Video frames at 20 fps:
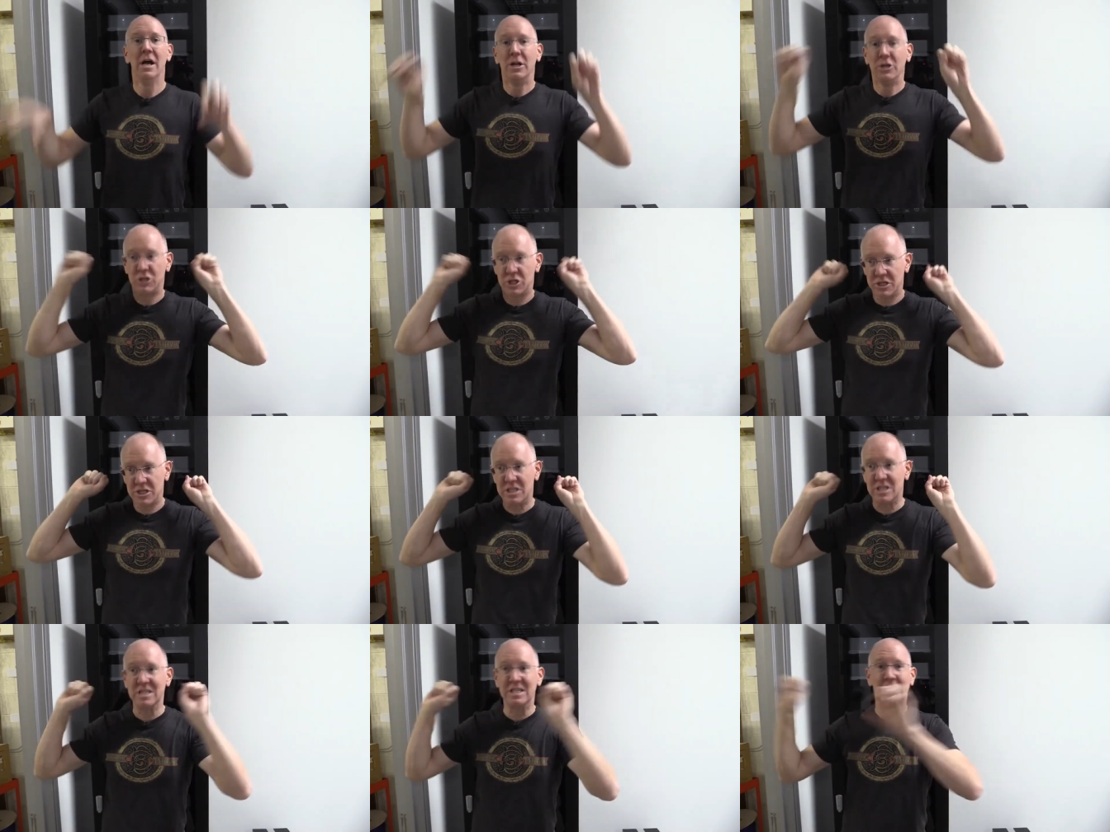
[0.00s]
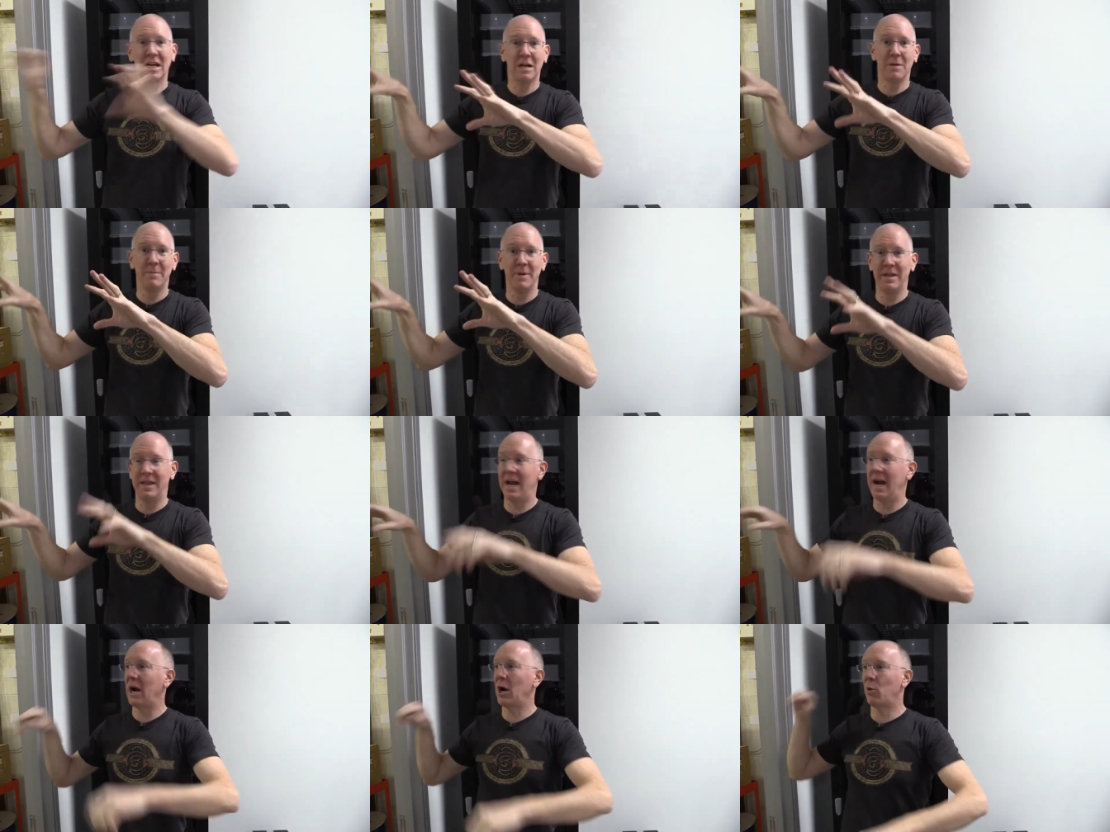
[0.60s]
Just stick them
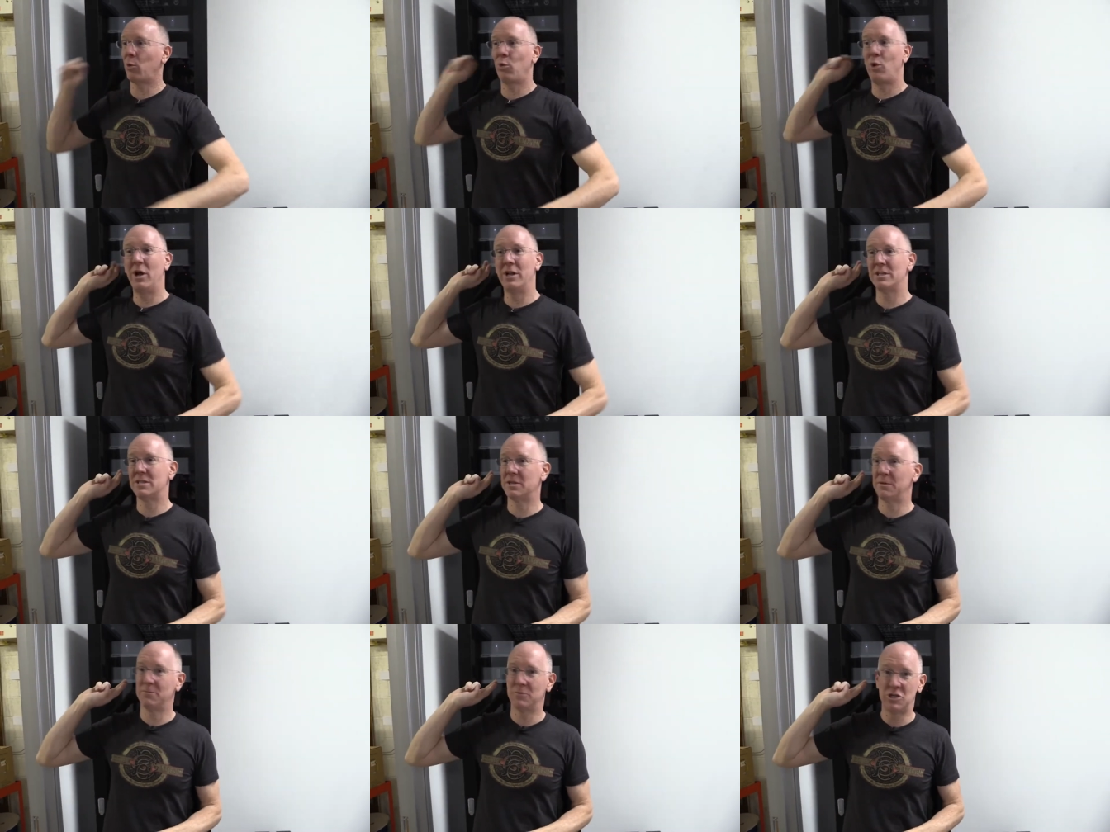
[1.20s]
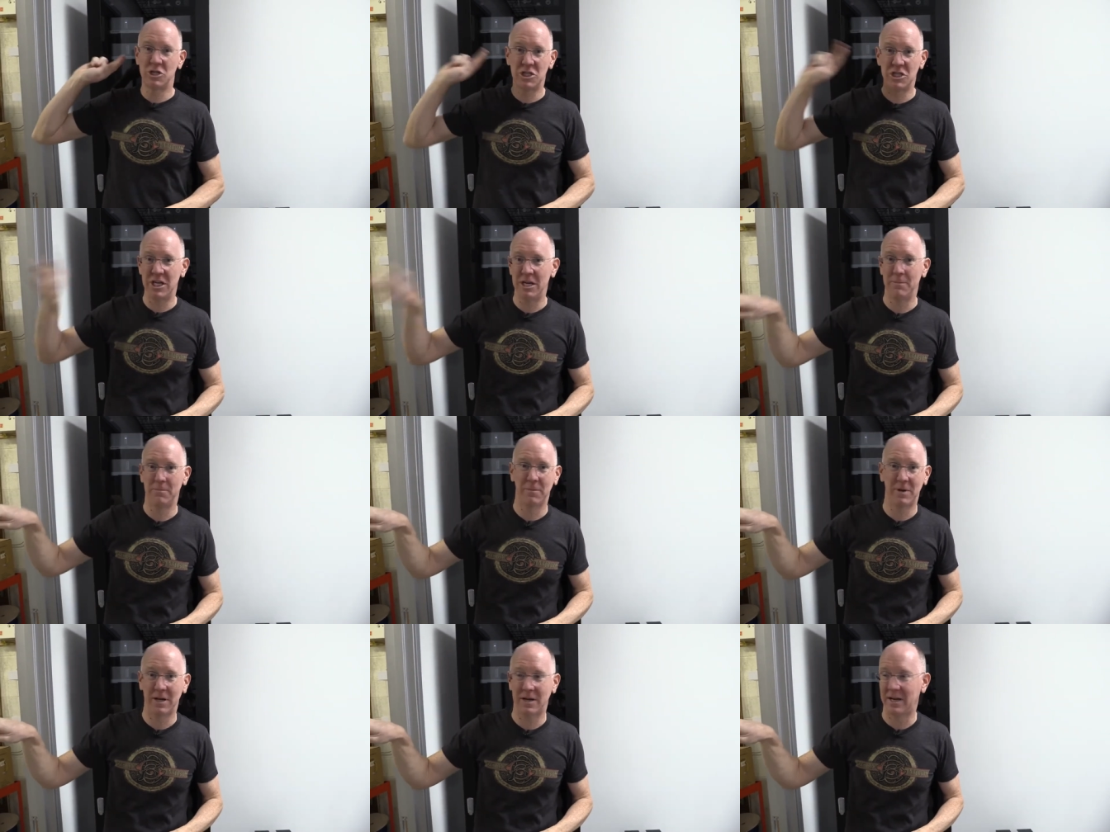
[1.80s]
in there, run some
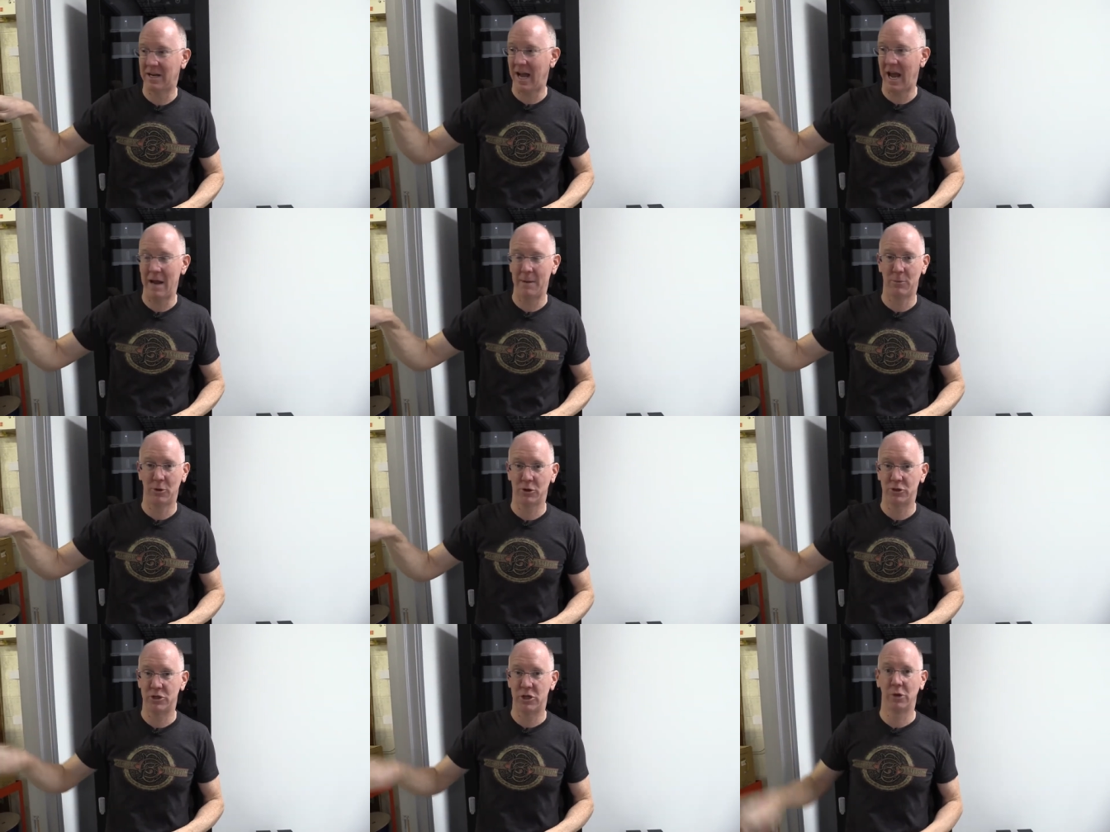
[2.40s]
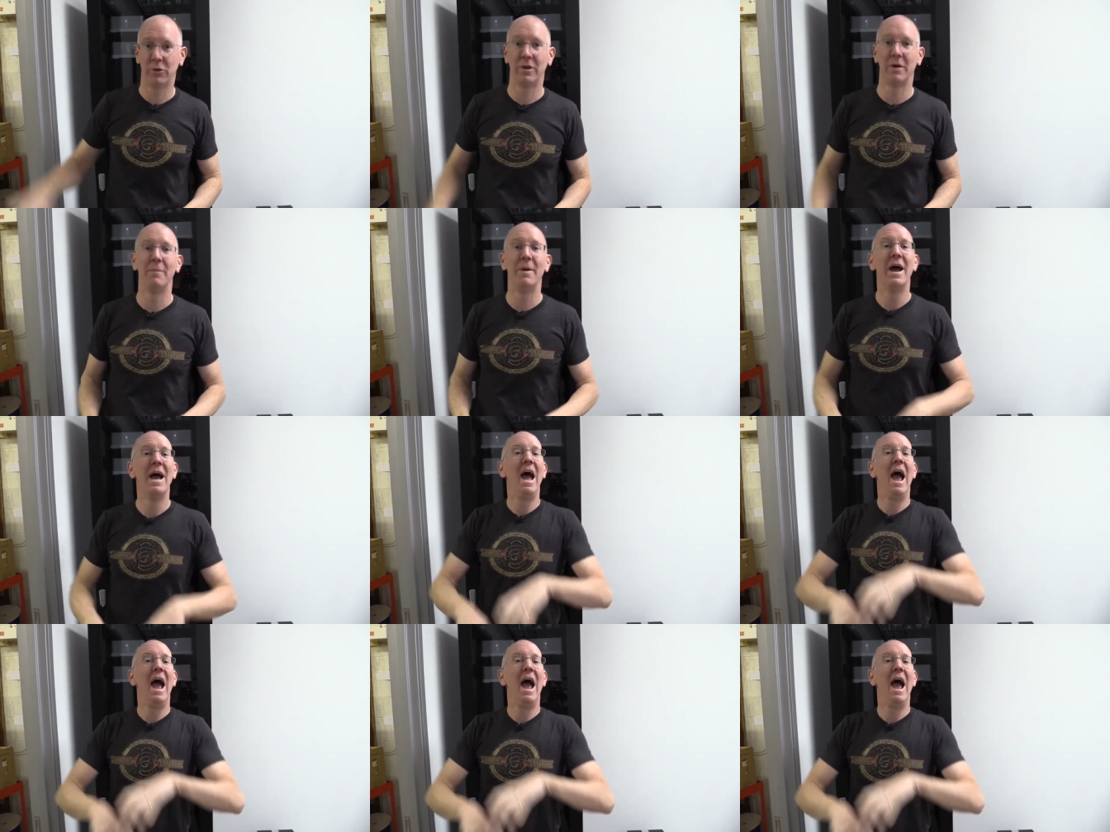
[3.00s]
cheap cable to them,